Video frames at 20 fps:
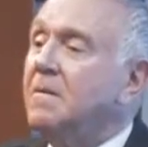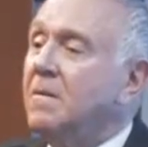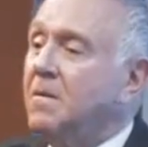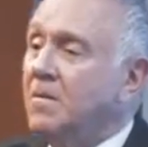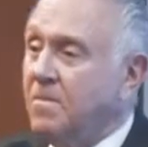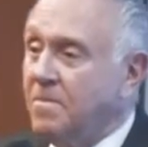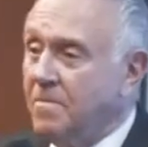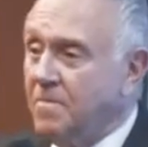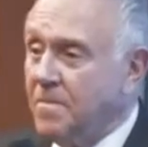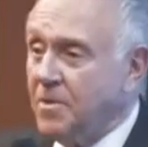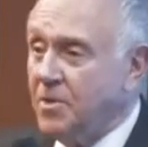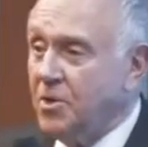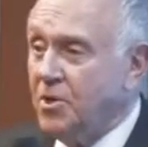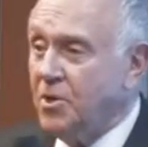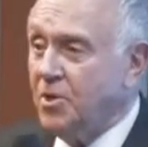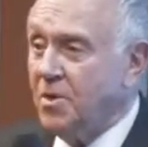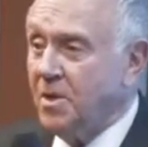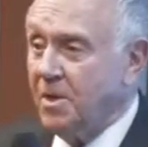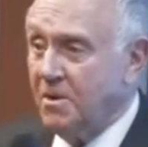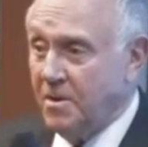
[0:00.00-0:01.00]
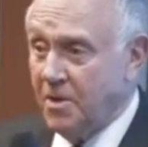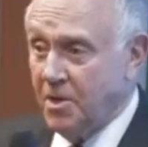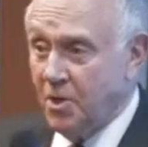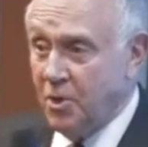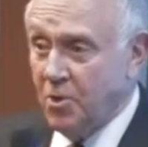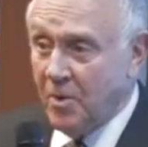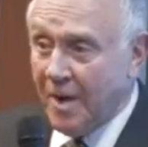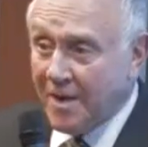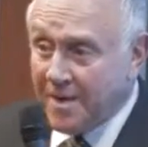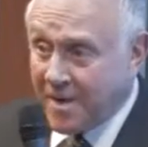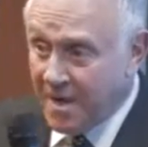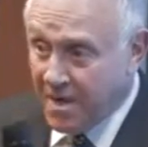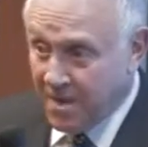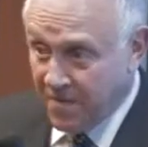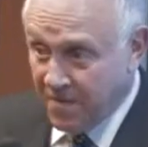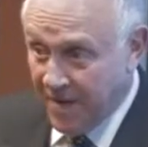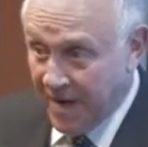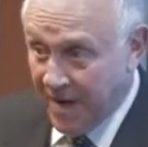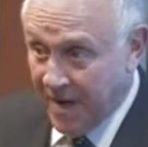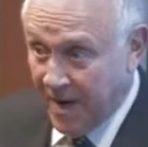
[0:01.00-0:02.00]
Hmm. To, to
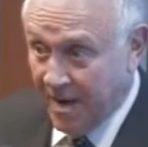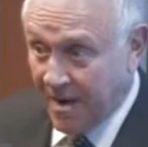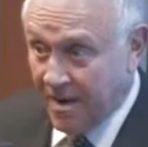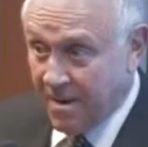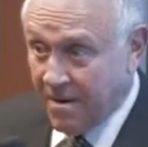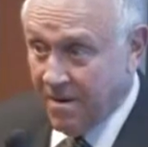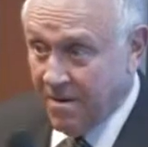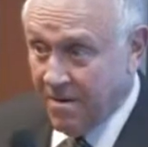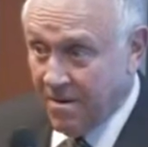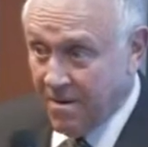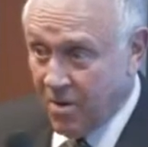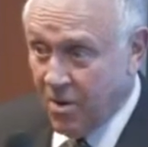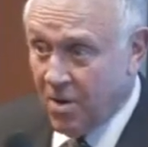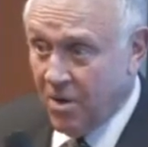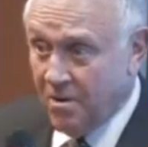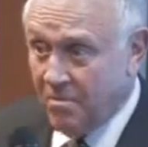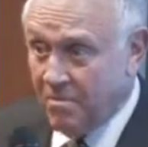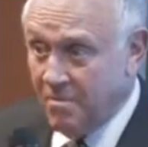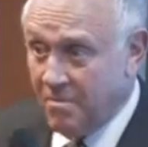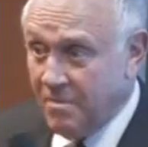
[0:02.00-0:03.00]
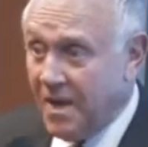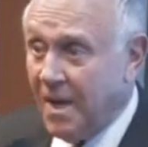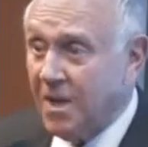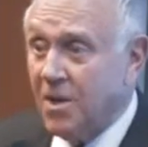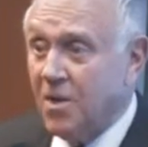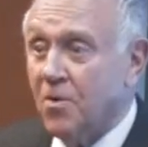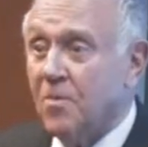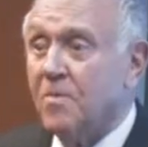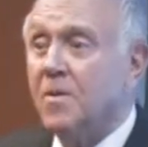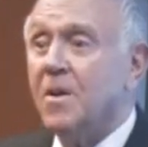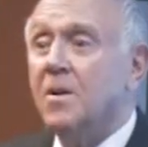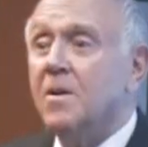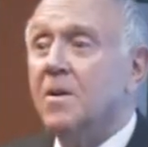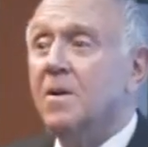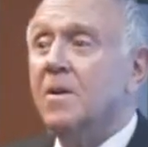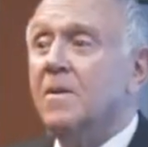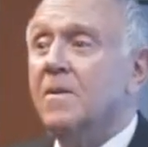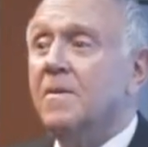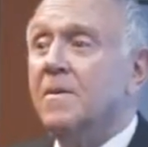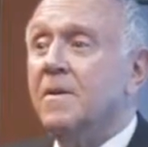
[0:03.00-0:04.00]
identify. Good. Thank you.
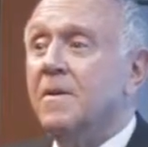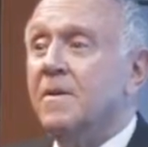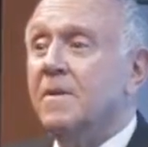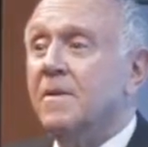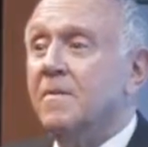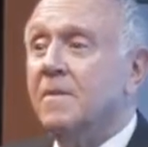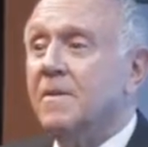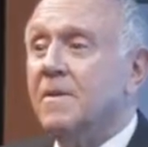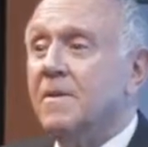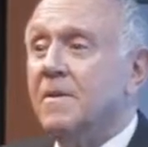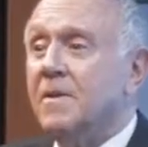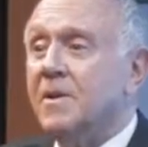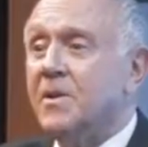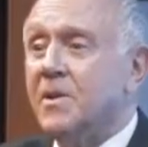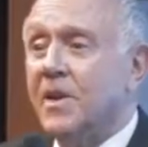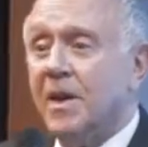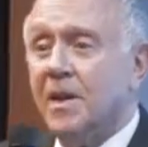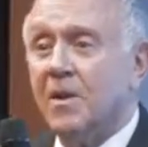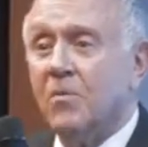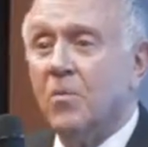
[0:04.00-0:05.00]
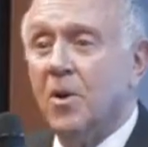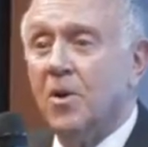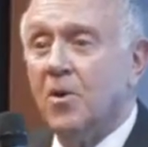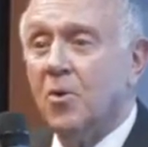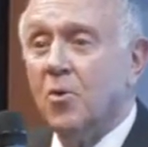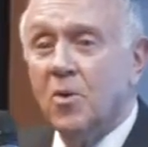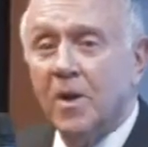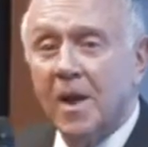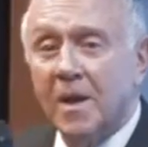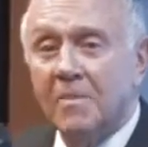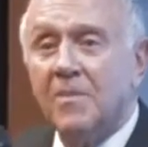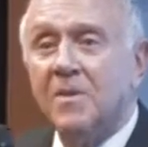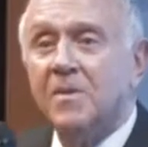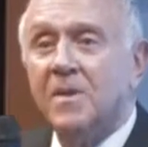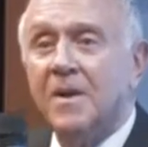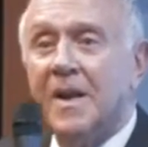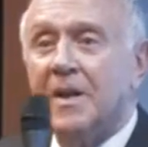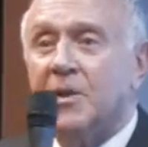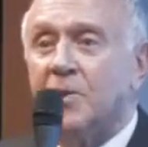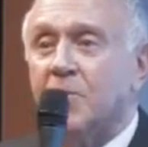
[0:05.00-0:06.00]
Second one, who came with
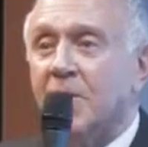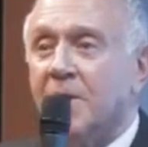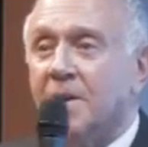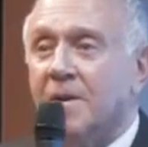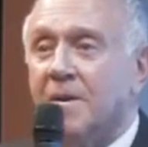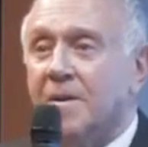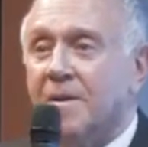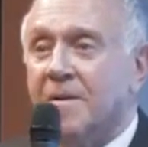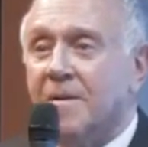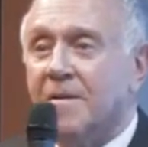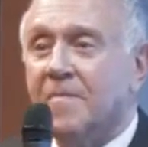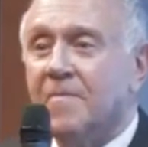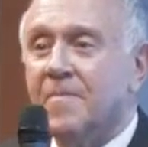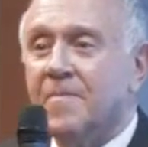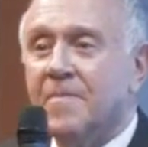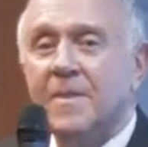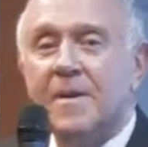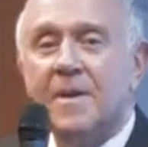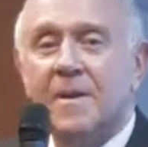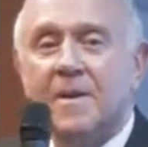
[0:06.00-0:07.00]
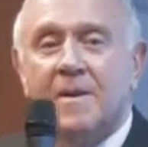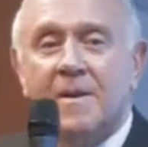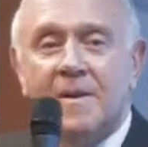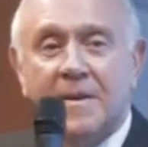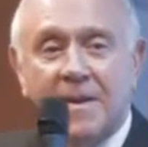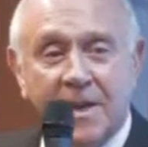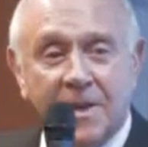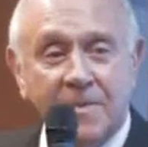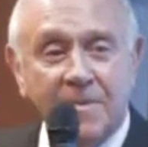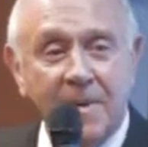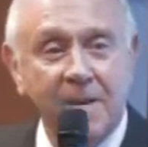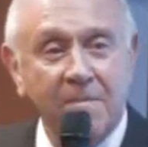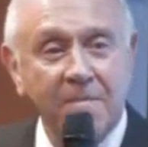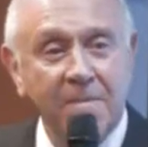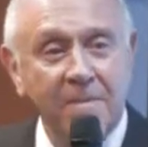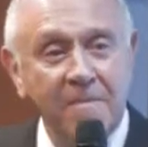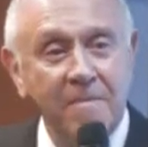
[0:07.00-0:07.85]
the next one? Yes, ma'am.